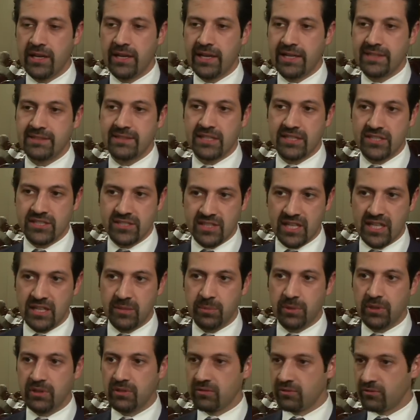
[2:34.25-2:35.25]
is a
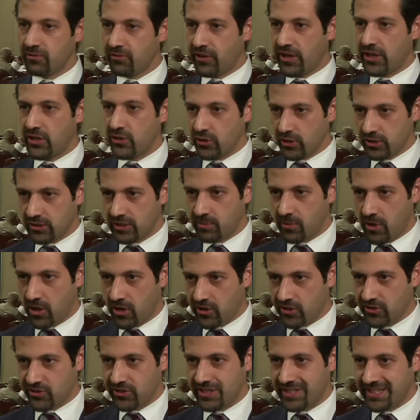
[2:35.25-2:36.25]
stable federal
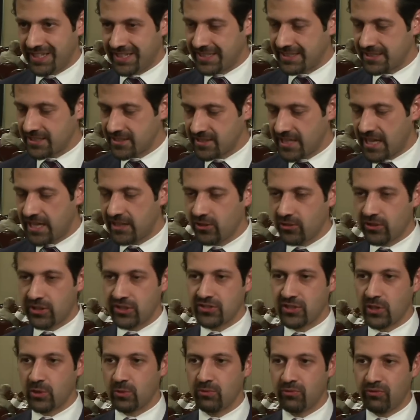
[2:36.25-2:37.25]
democracy that can stand on
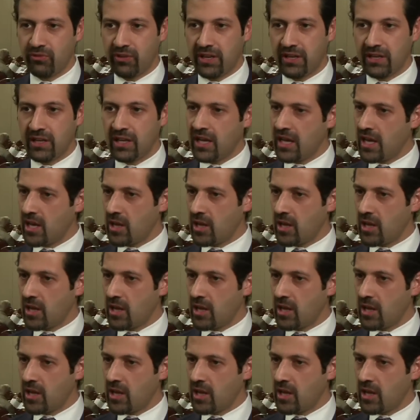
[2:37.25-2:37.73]
its own feet,